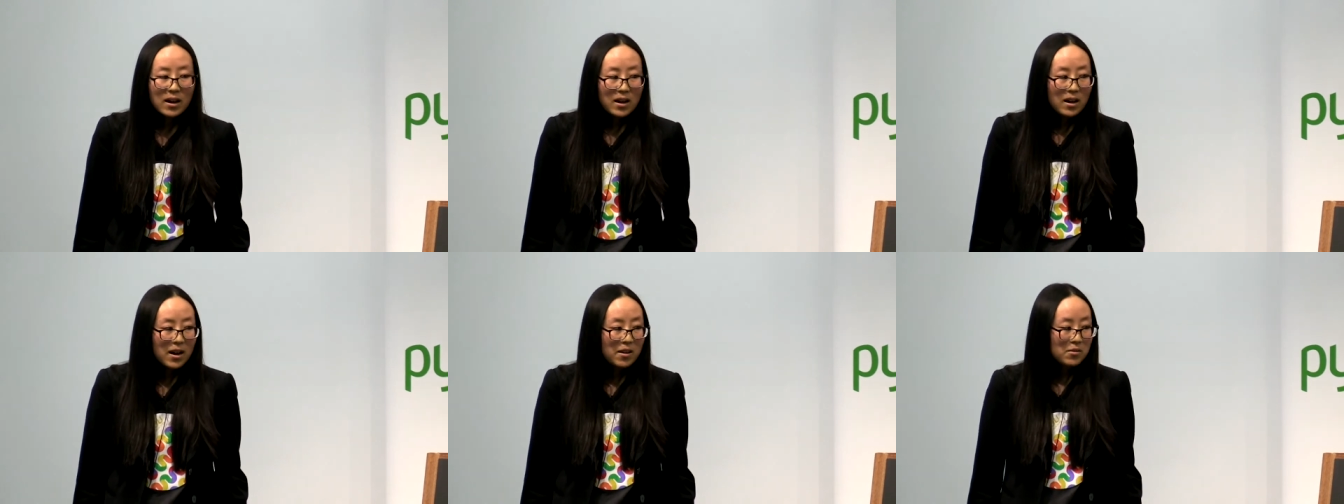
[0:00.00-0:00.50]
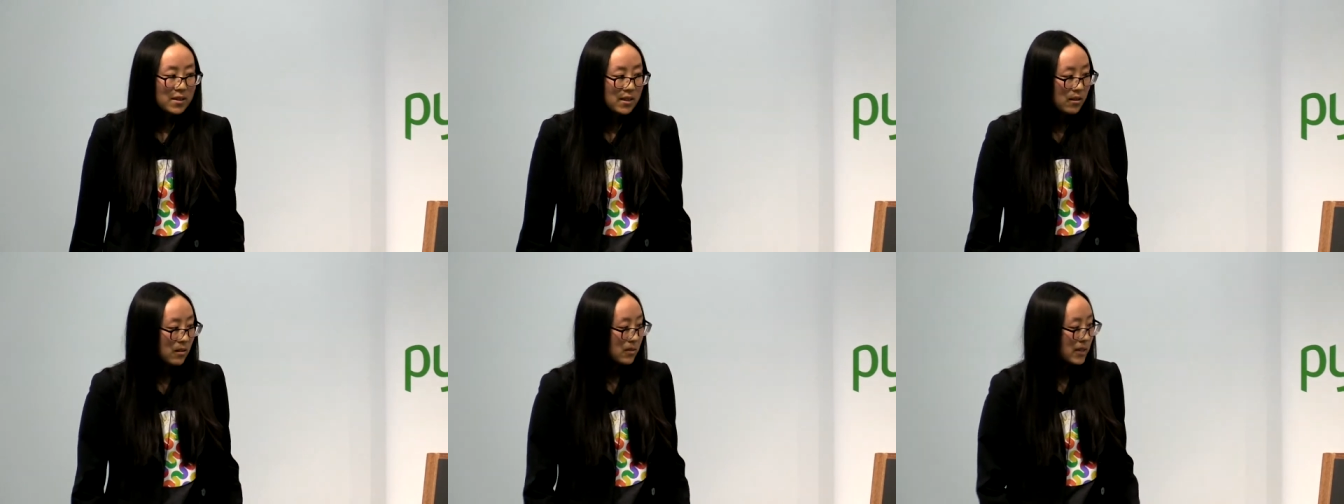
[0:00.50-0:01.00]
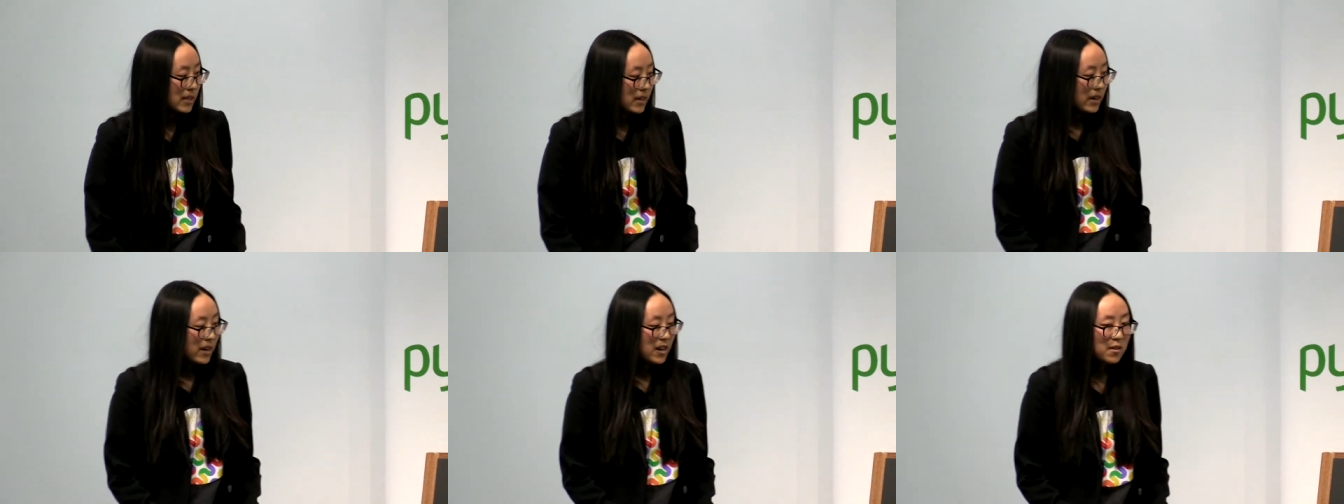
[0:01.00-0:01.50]
uh, I also
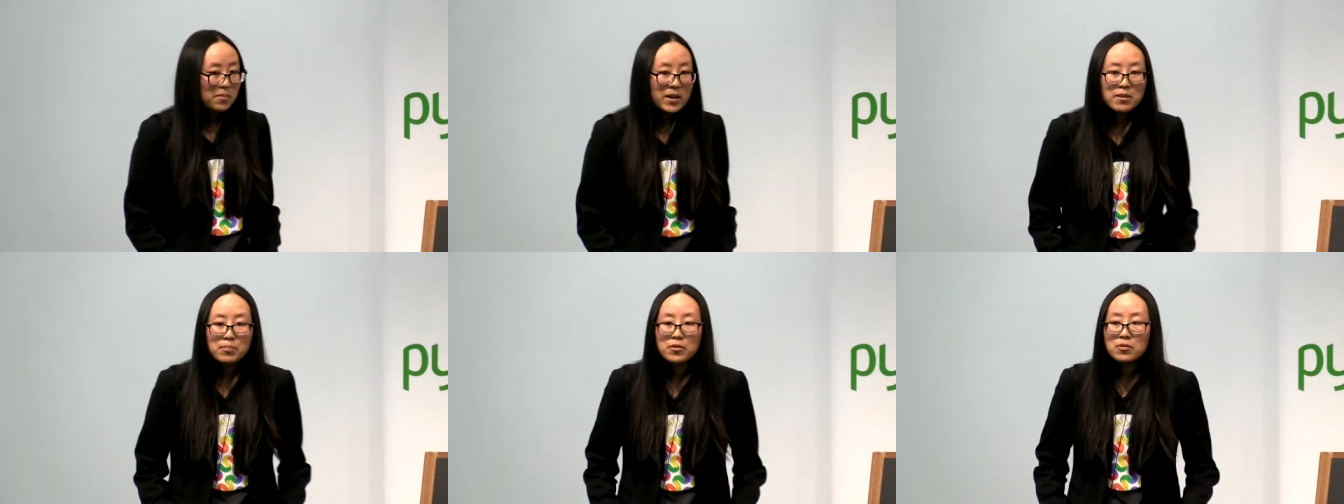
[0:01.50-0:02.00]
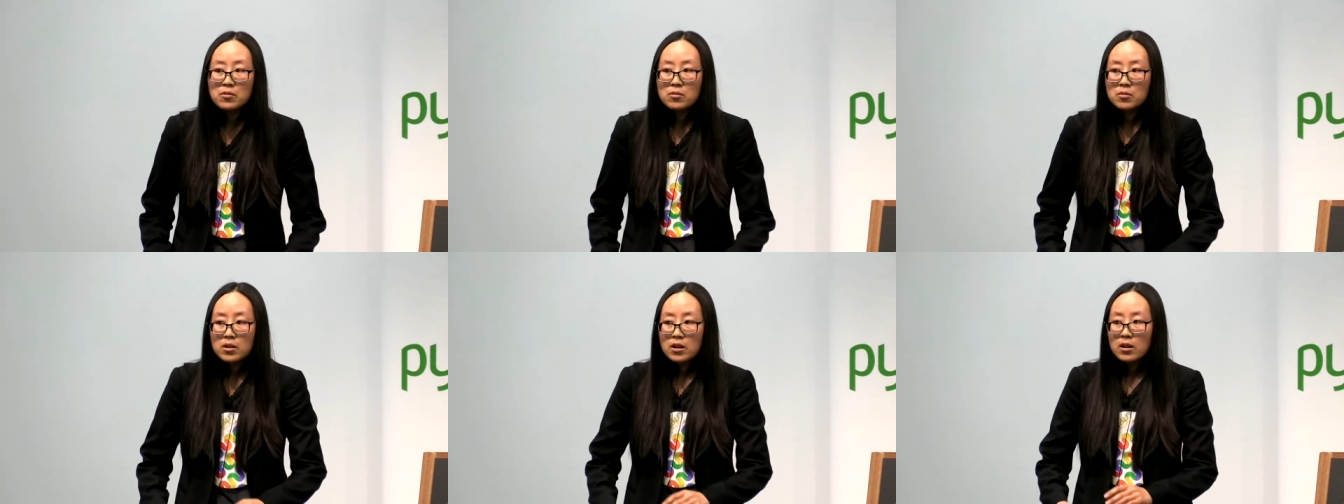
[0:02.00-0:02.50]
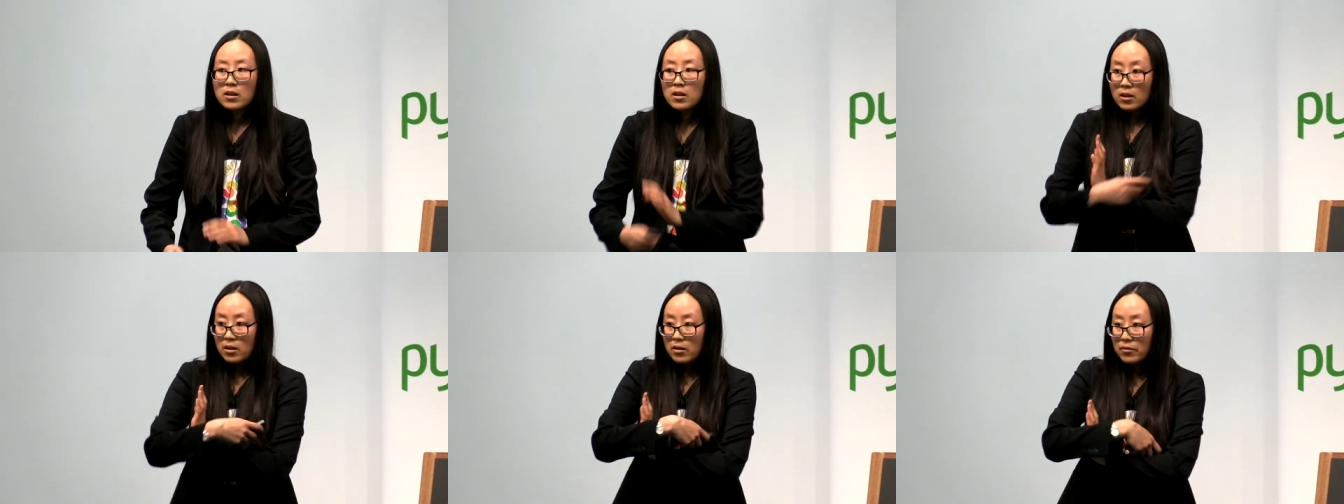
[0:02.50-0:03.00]
see people
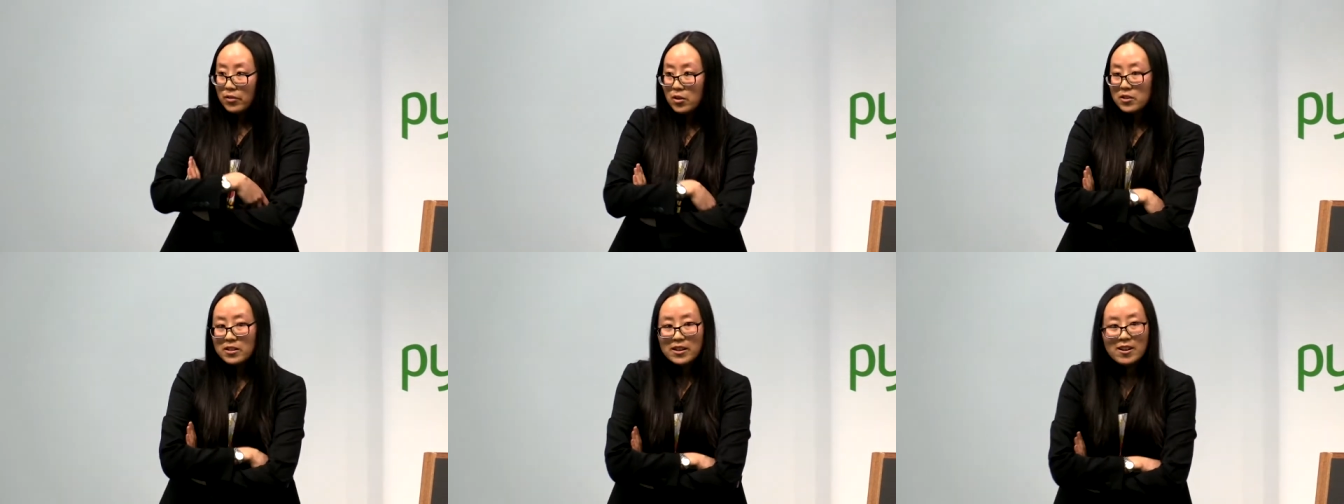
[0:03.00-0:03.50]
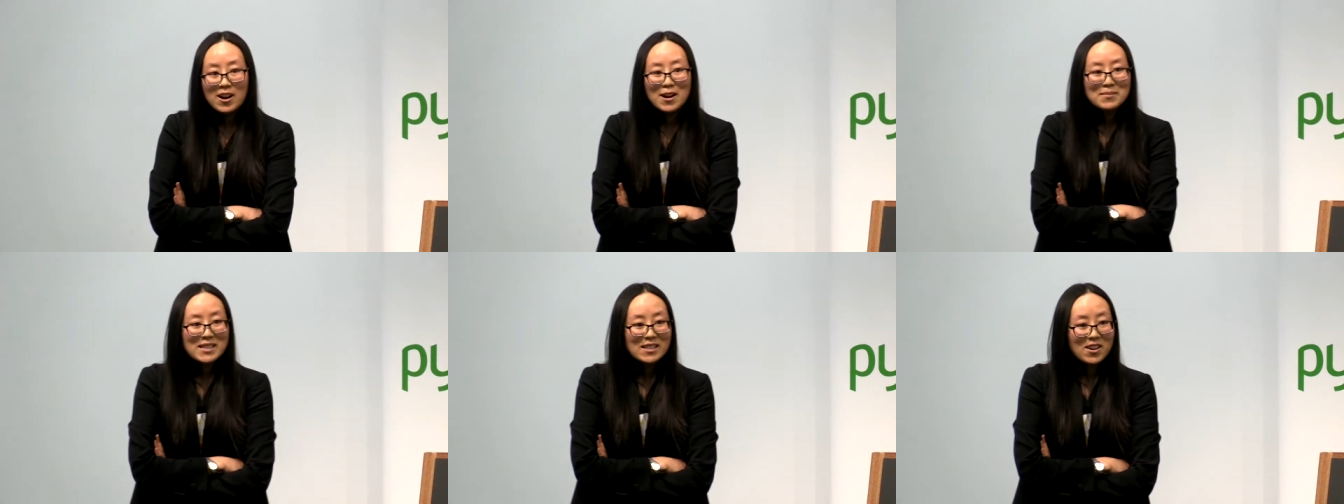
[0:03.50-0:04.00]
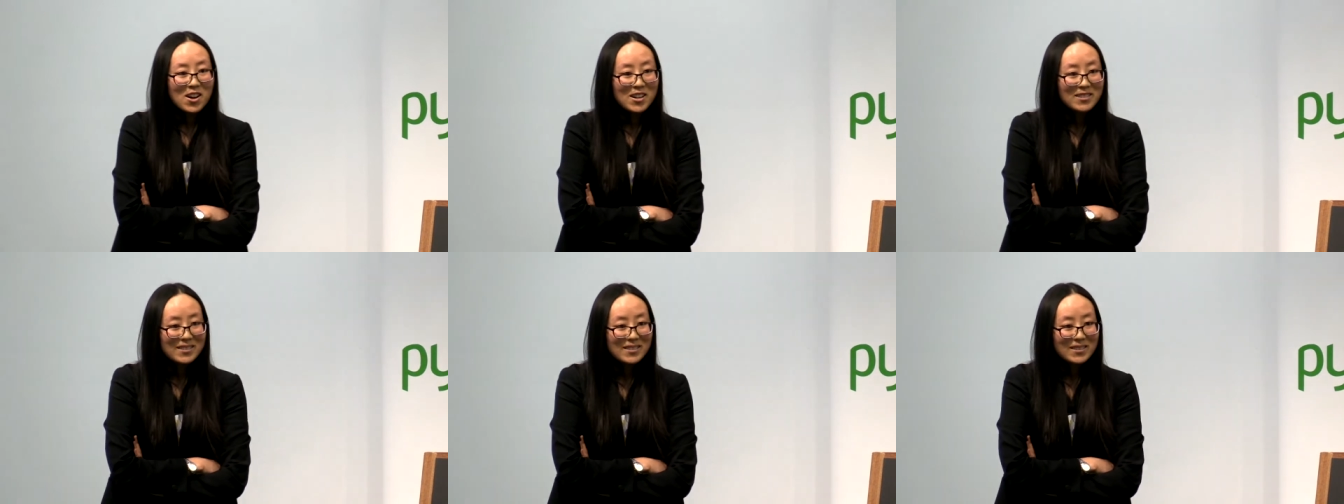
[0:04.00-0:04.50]
folding their arms a lot.